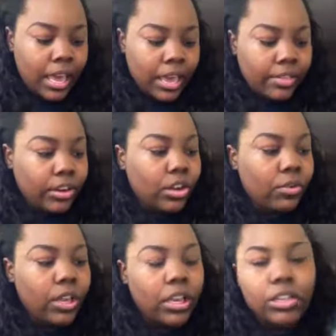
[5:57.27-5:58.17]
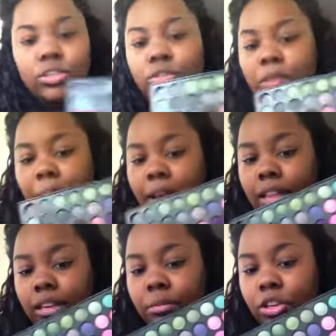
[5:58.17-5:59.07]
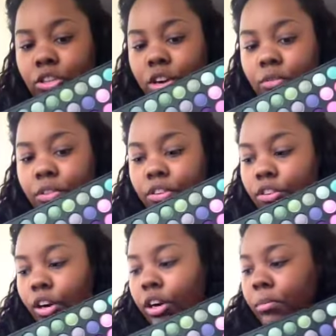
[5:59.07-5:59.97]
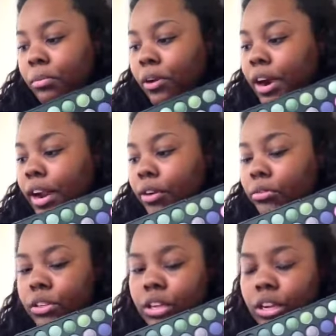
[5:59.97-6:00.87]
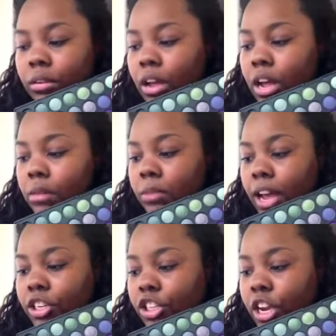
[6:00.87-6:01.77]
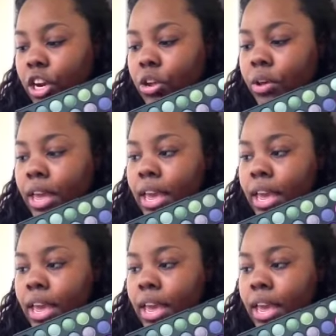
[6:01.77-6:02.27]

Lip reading: And then going into my palette, I'm going to start off with the dark brown eyeshadow